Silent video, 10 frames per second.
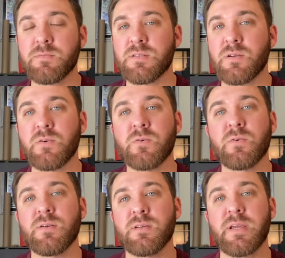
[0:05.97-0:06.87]
So
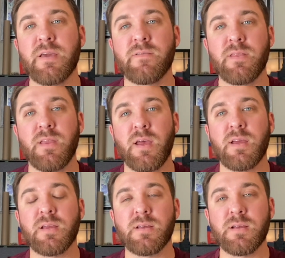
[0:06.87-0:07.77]
given
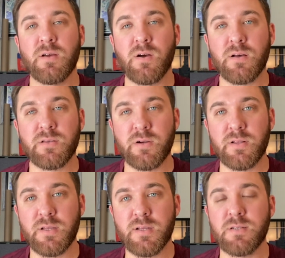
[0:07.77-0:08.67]
that during
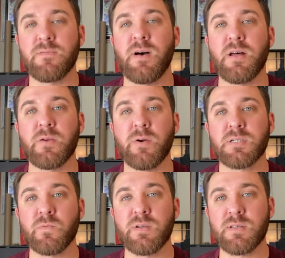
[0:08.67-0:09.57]
the initial
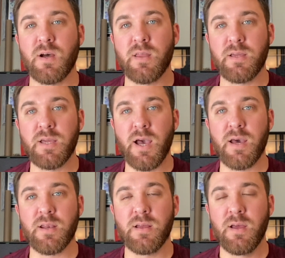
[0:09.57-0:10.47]
evaluation, we saw that he had